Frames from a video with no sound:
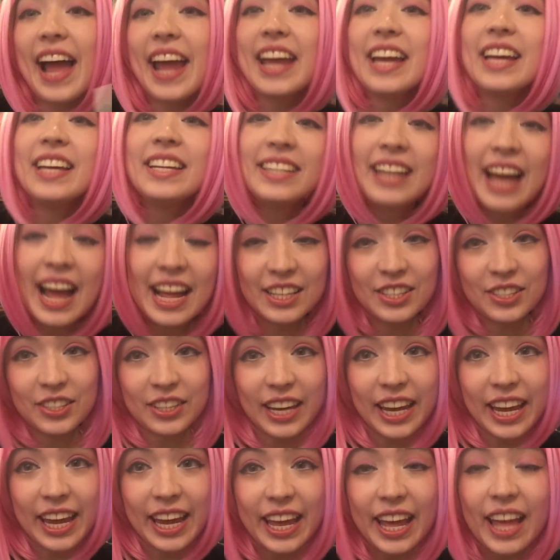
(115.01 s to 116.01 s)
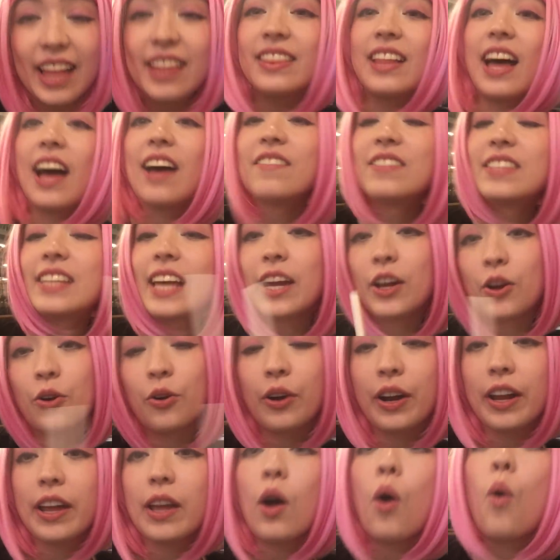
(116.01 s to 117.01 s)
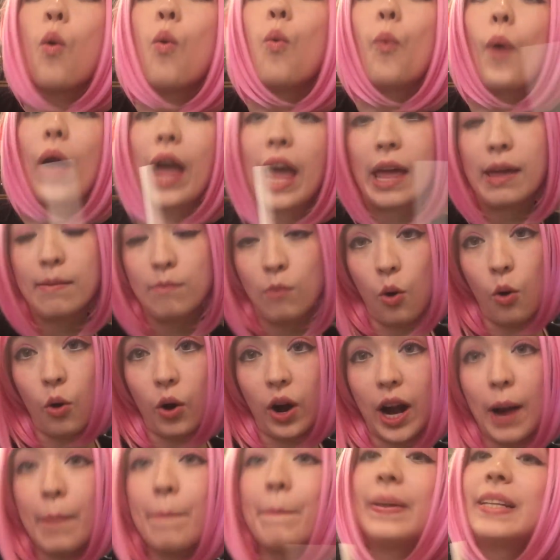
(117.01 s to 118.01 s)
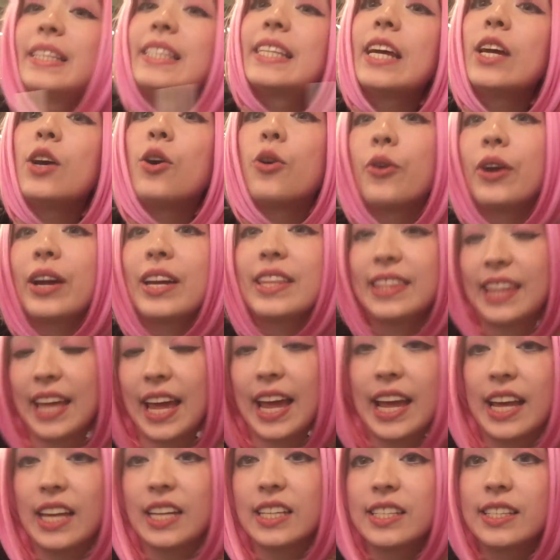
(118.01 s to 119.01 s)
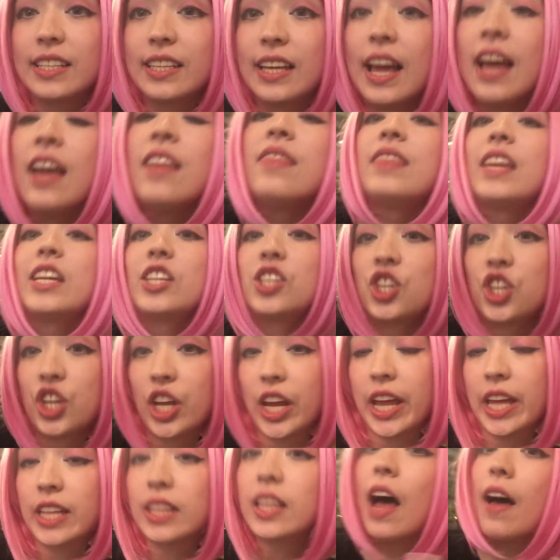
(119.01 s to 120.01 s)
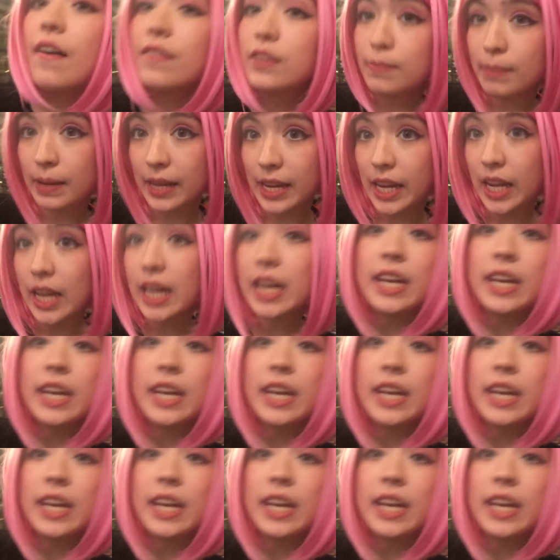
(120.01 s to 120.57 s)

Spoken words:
Natsuki loves Sayori way more, but Sayori thinks that she loves me,